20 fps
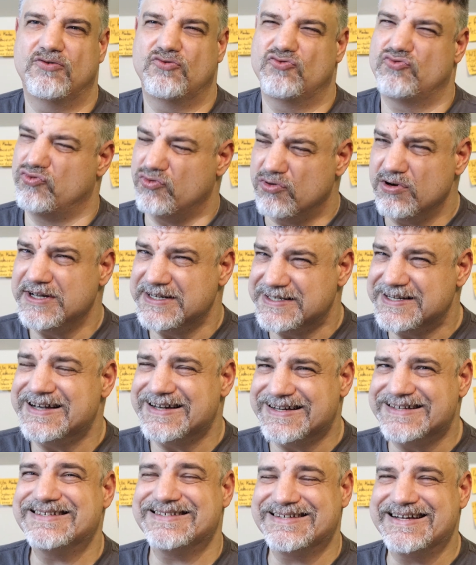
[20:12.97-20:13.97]
Drawing a
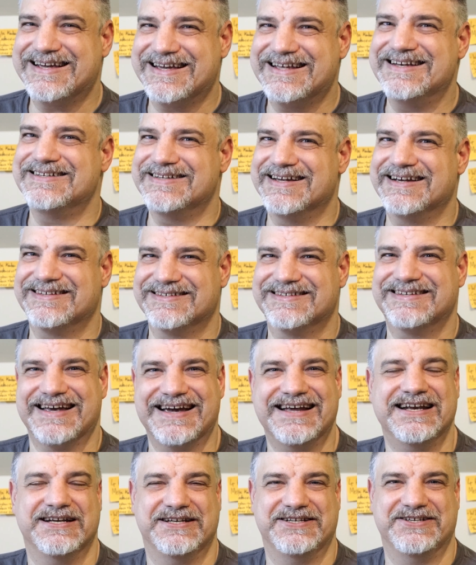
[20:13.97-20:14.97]
tank of stick insects is
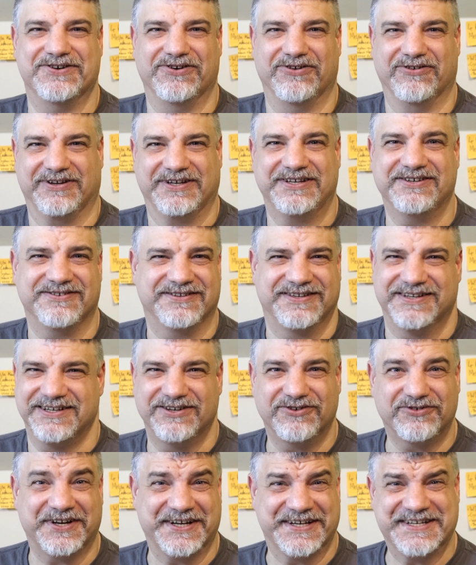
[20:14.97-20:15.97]
kind of dull. You know, they
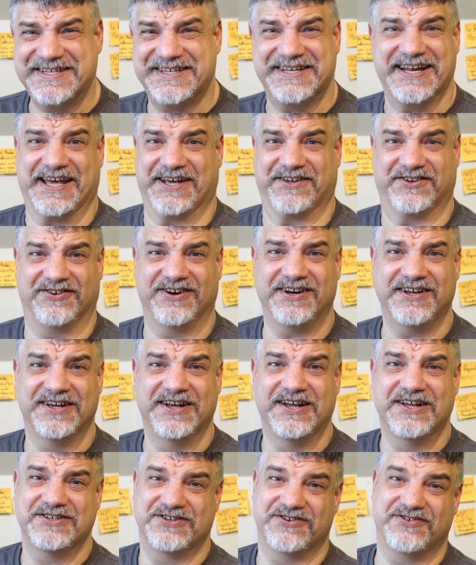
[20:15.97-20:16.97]
look like sticks, right?
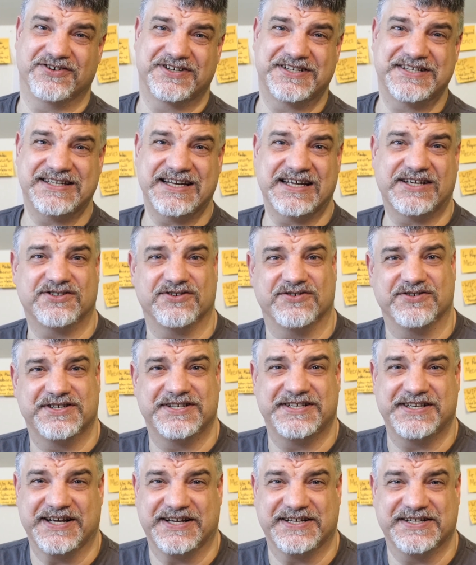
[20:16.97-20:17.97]
So you've got sticks on
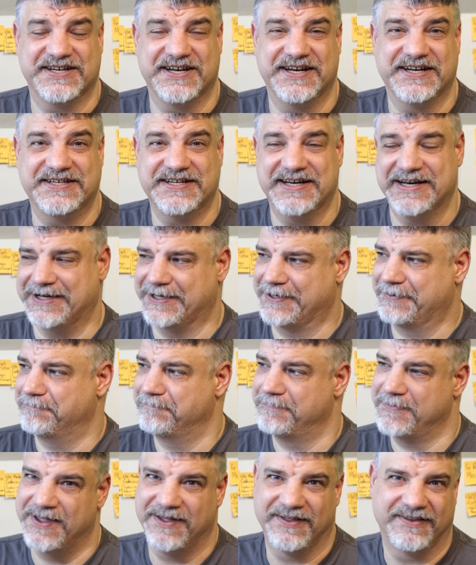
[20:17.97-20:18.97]
sticks in a tank.
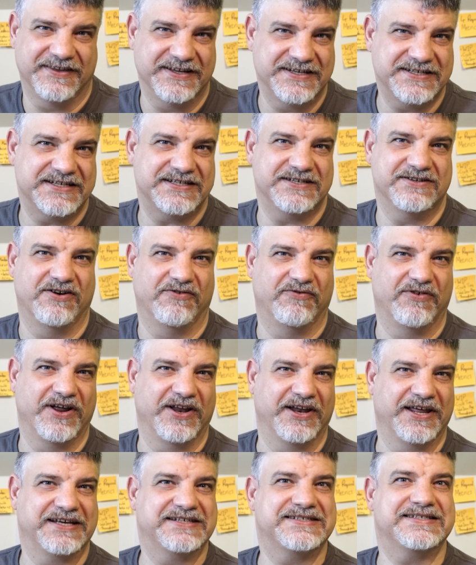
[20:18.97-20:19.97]
This isn't a
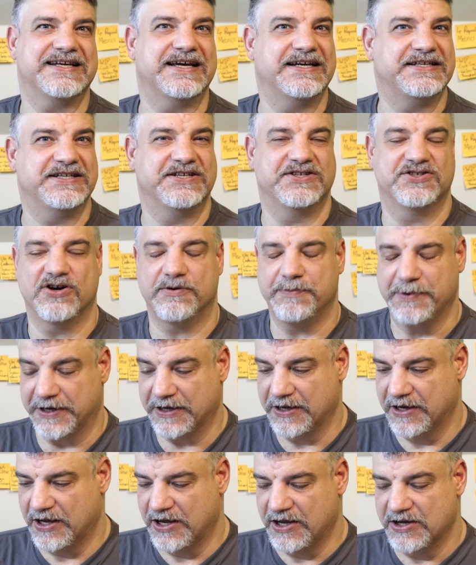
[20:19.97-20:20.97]
really exciting topic.
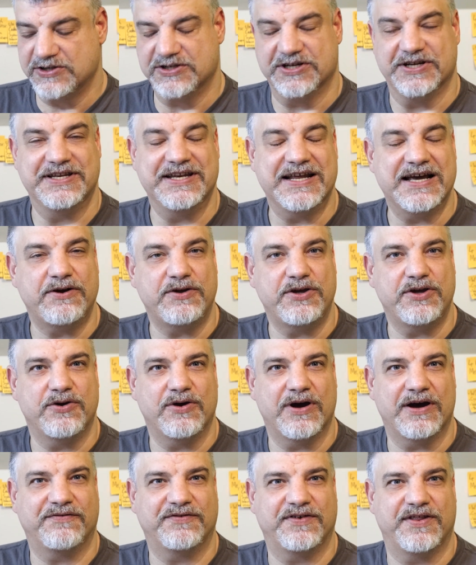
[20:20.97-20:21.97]
So now you
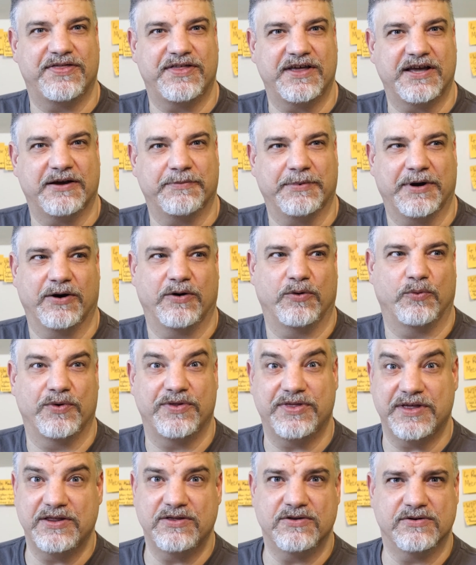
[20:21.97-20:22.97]
have to think about,
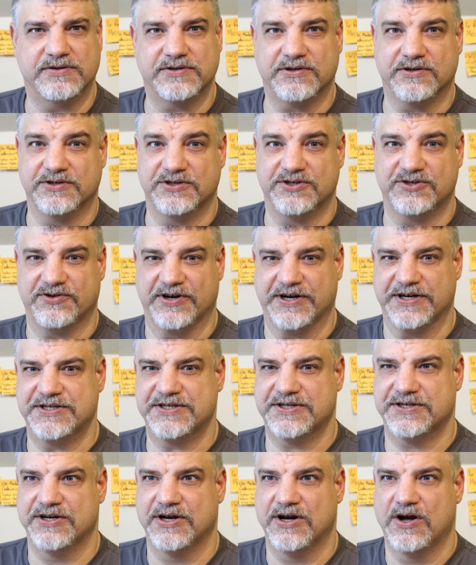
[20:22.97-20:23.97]
within those
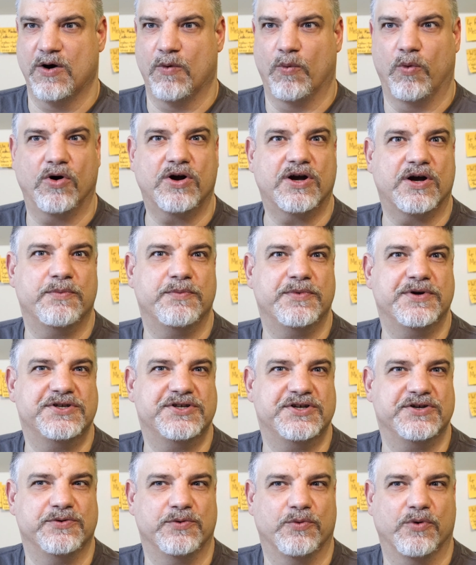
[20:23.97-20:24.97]
constraints, what can we
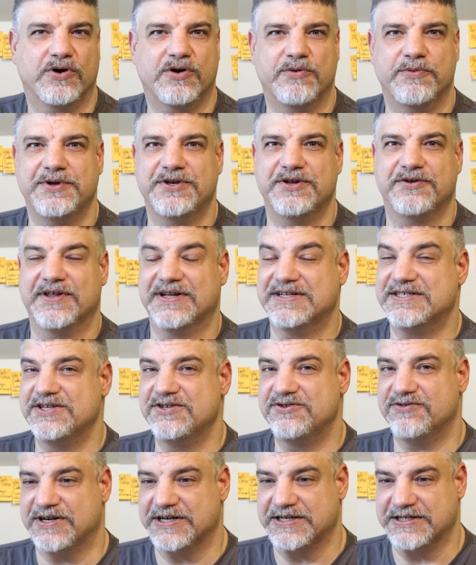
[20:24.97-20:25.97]
do? What can we do that's
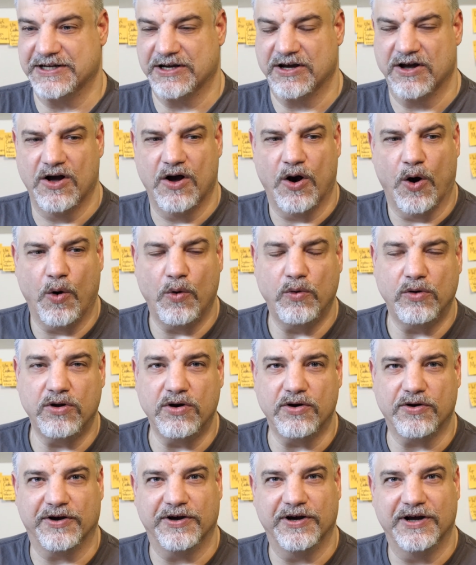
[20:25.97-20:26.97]
interesting? Oh,
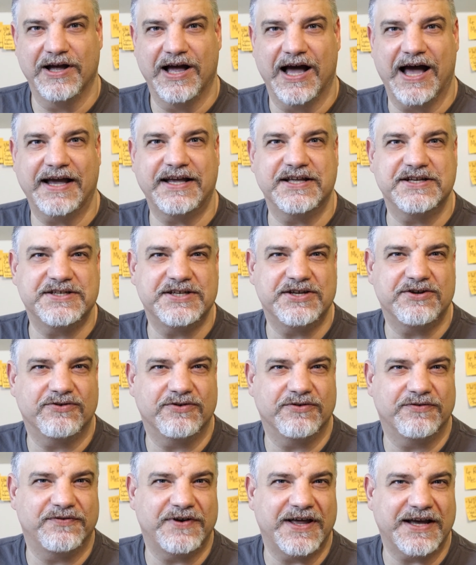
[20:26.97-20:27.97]
look, I can see a
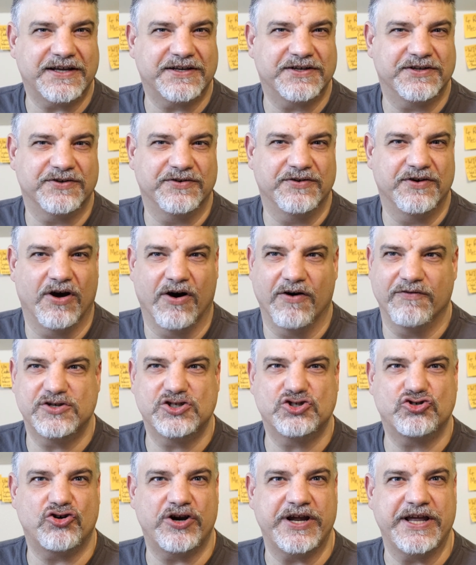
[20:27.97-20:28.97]
reflection of a
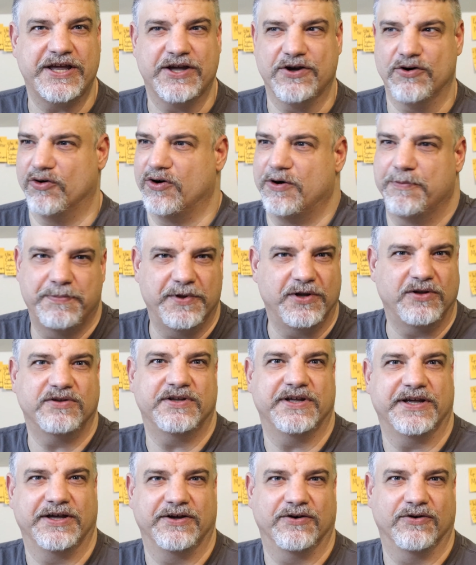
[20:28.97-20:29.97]
tree or a
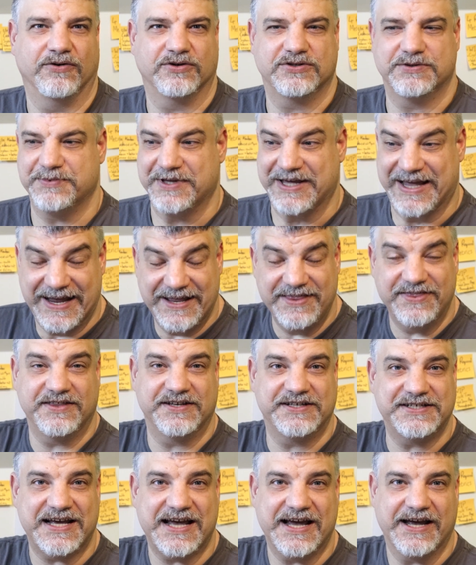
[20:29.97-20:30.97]
building or something in the
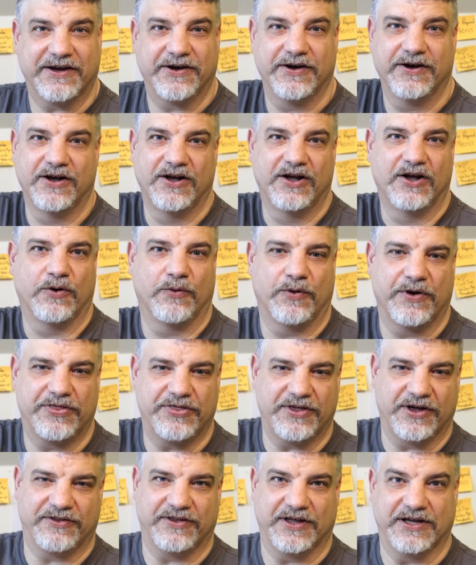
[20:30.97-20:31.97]
tank with
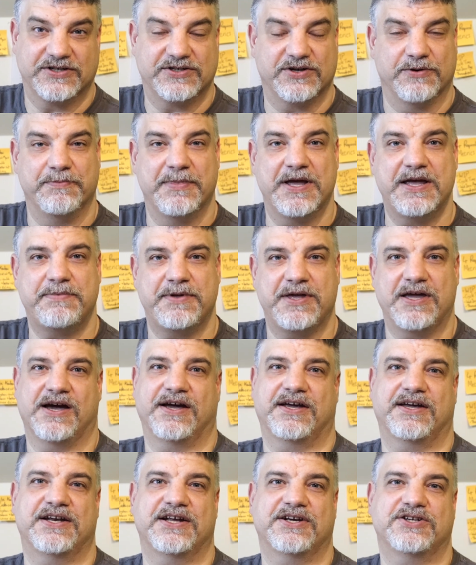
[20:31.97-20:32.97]
that there. So maybe I
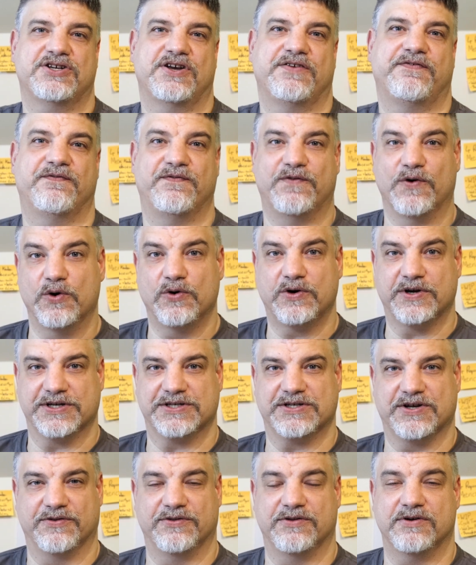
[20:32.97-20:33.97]
can actually
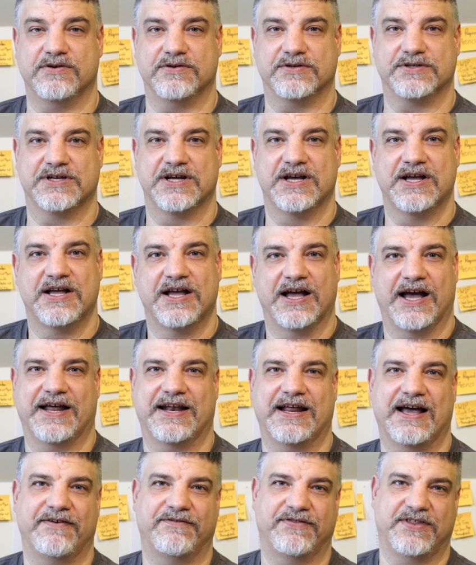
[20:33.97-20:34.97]
focus on those and
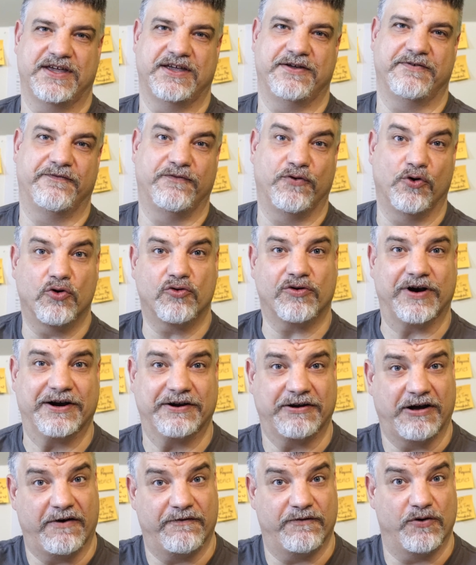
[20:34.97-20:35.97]
have the foreground
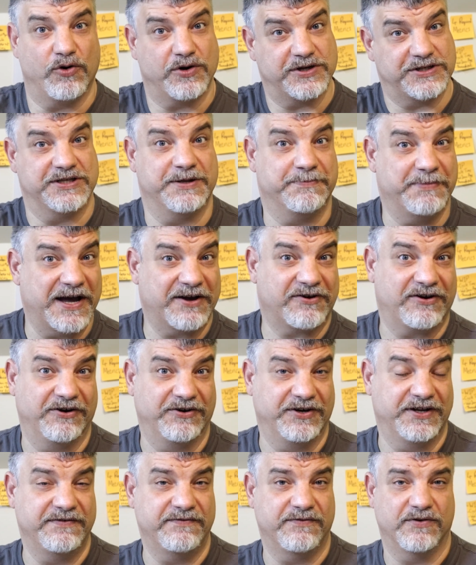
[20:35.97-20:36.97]
out of focus and the
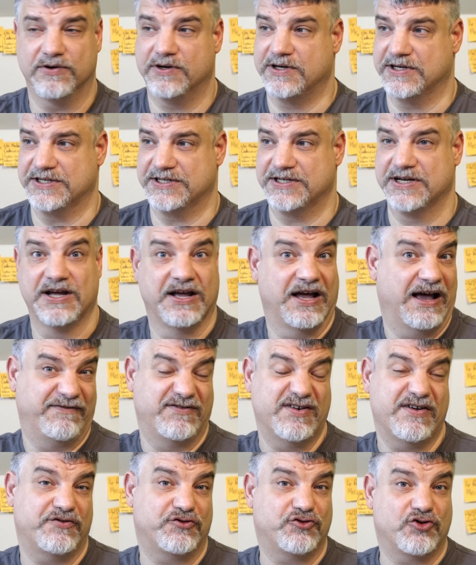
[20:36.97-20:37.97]
background in focus. I've
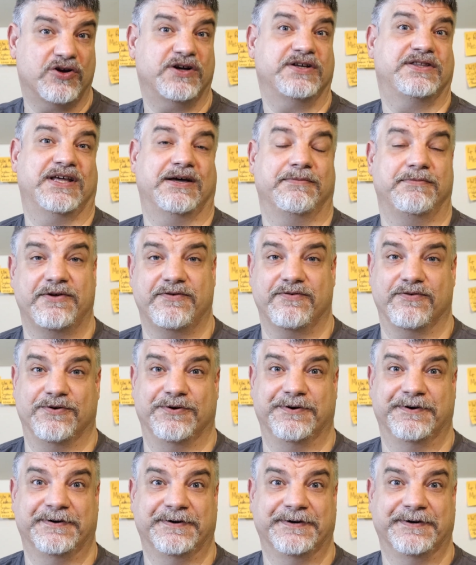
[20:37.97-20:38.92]
never tried that before.